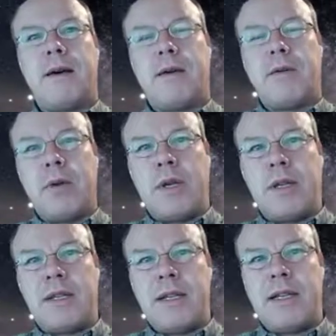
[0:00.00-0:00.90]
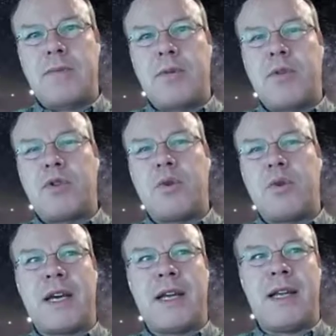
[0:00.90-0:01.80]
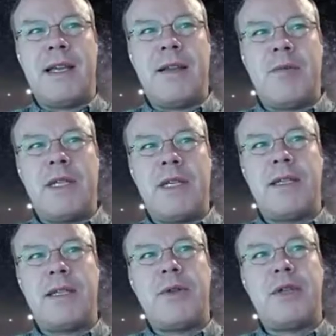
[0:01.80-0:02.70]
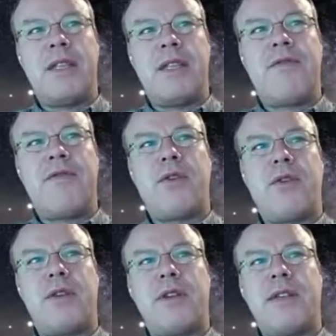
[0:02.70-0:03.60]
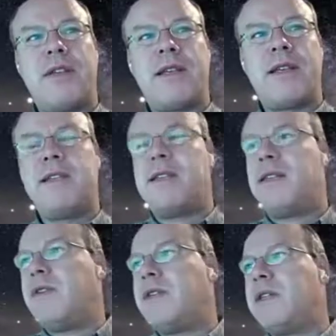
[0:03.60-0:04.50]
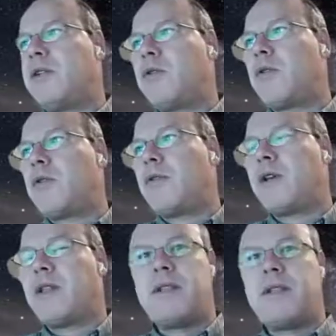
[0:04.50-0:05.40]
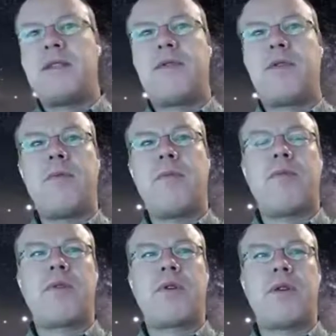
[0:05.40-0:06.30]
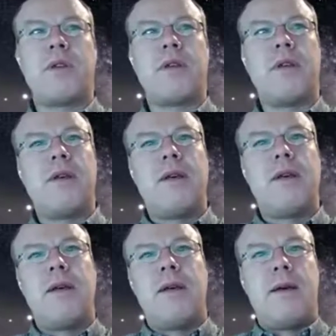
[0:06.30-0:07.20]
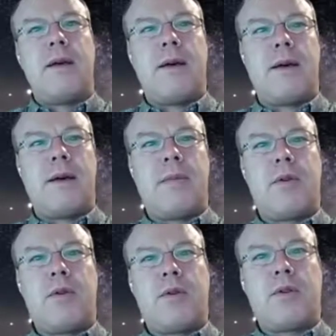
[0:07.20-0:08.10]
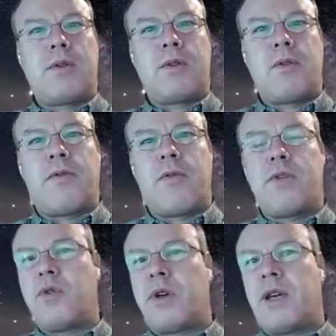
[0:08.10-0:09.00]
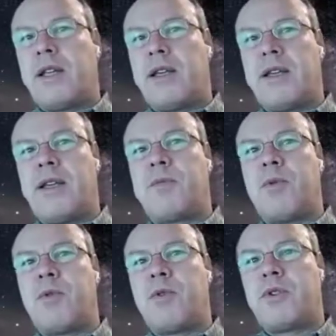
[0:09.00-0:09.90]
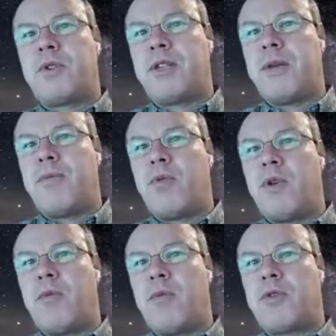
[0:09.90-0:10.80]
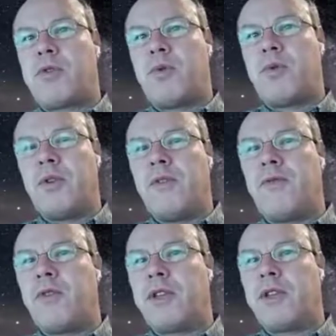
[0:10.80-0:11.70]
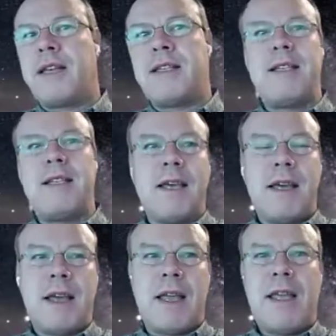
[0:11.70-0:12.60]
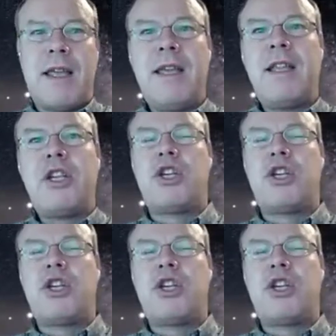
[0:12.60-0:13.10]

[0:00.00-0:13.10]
we still exposed to xylene, we see there is a different sensitivity curve. And this is very important because, of course, you can expose the same polymers to different gases, and each